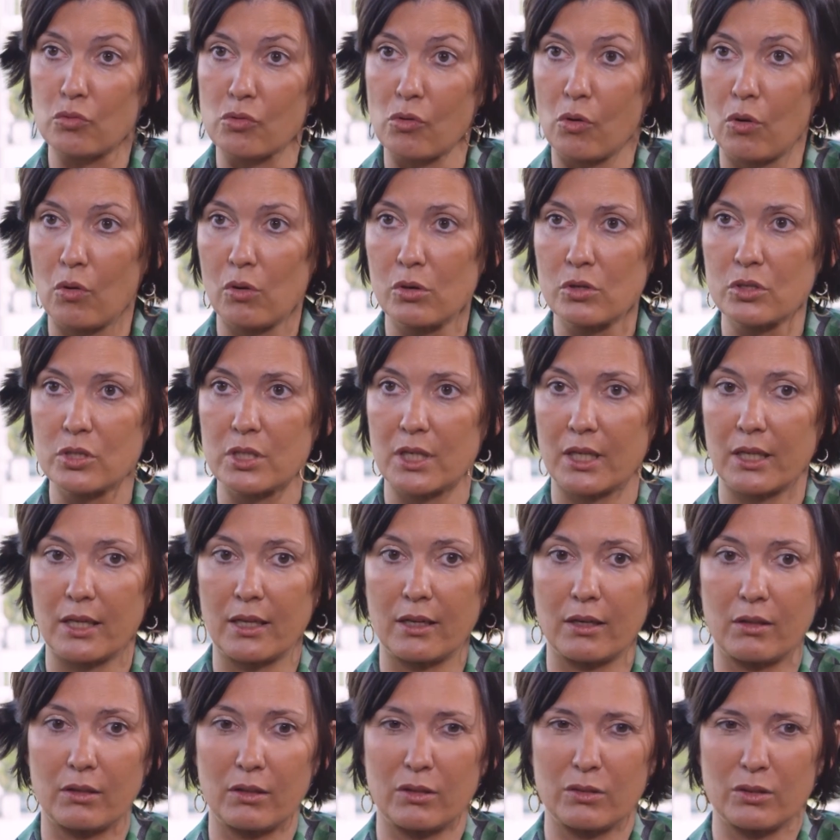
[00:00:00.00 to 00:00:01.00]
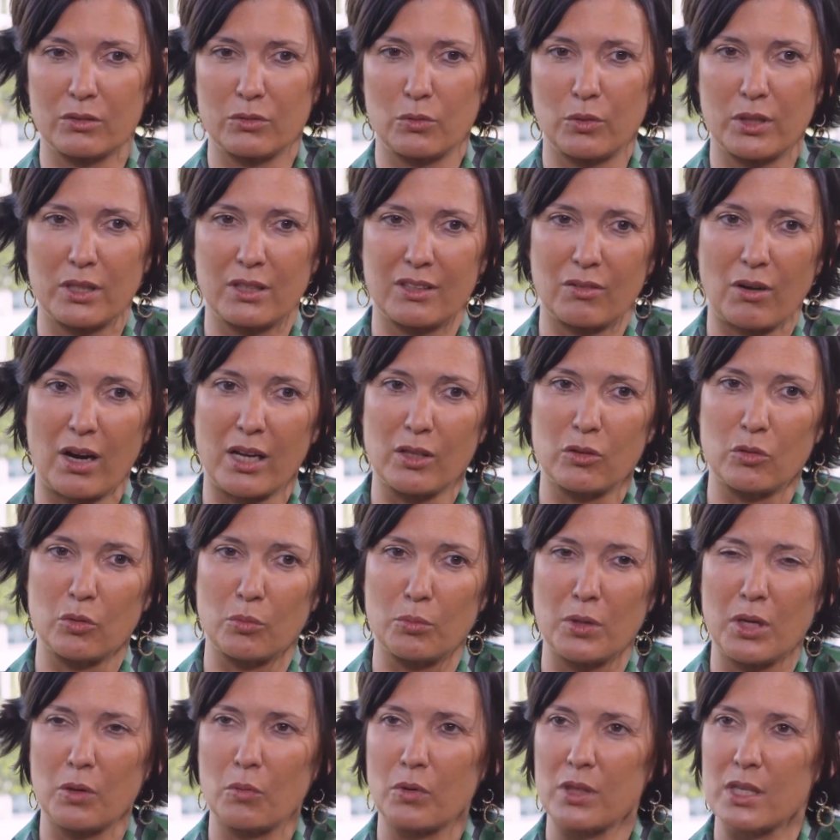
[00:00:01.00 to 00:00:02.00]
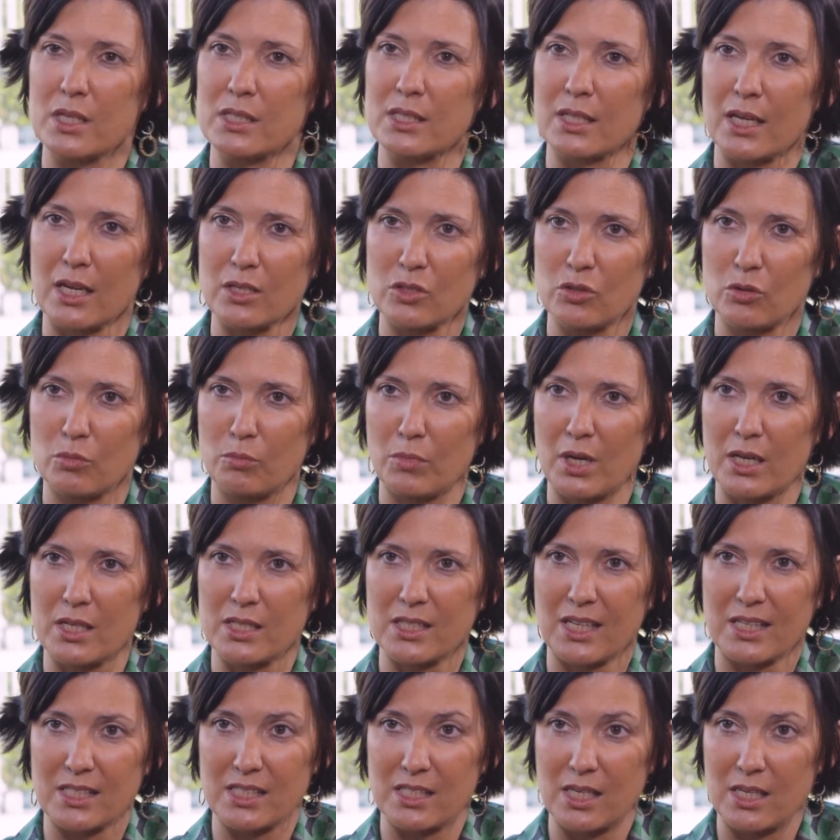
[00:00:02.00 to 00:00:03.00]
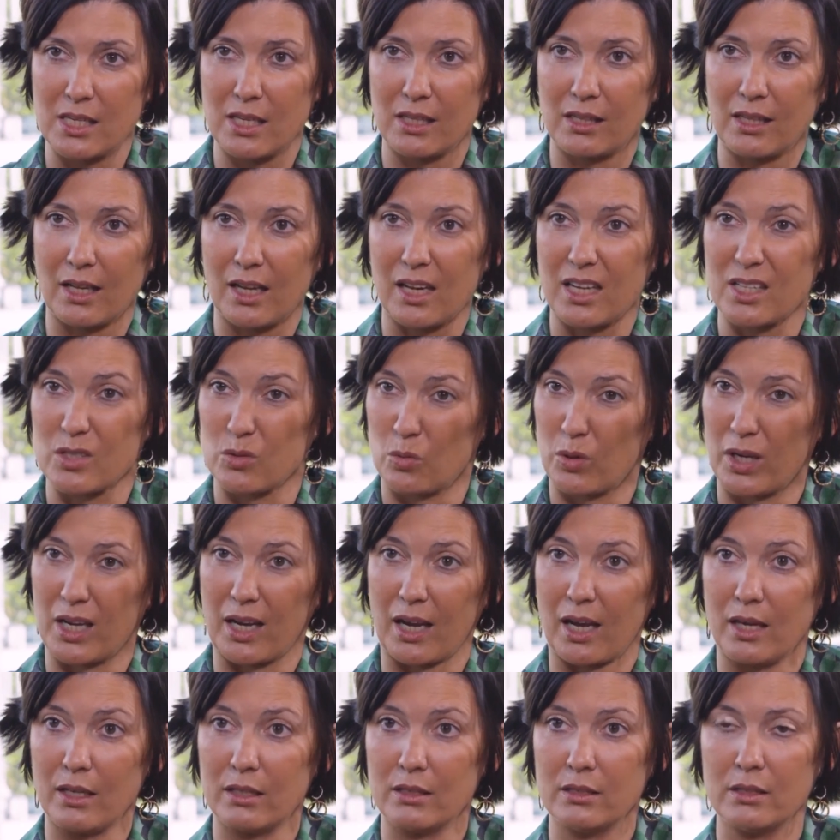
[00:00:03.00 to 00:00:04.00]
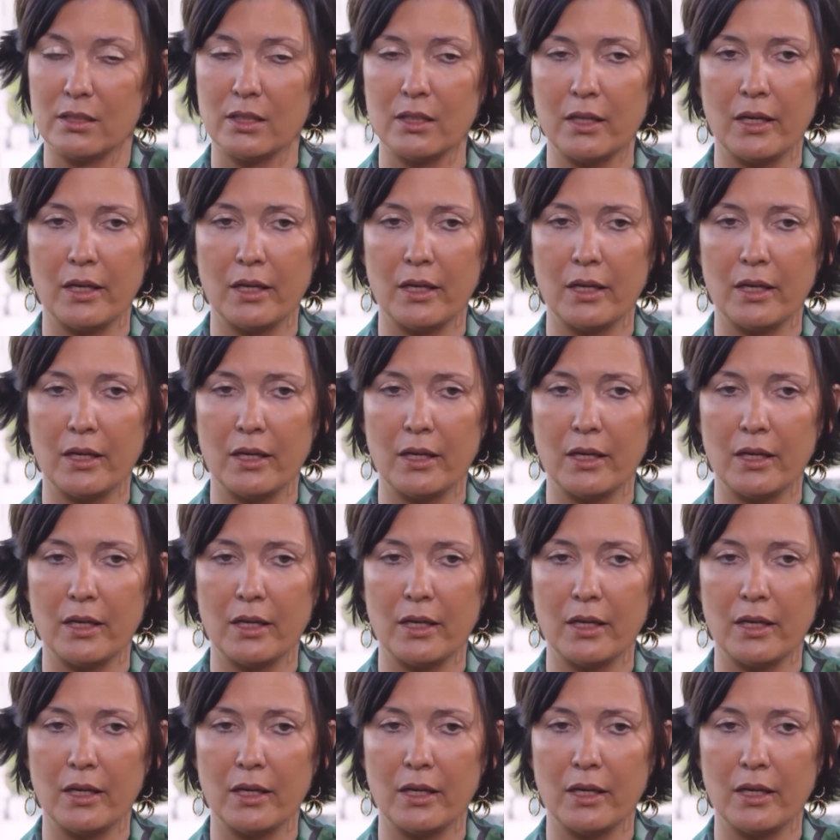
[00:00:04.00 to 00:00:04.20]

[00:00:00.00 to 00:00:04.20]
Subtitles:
roles. We try to be with these customers as digital as we can,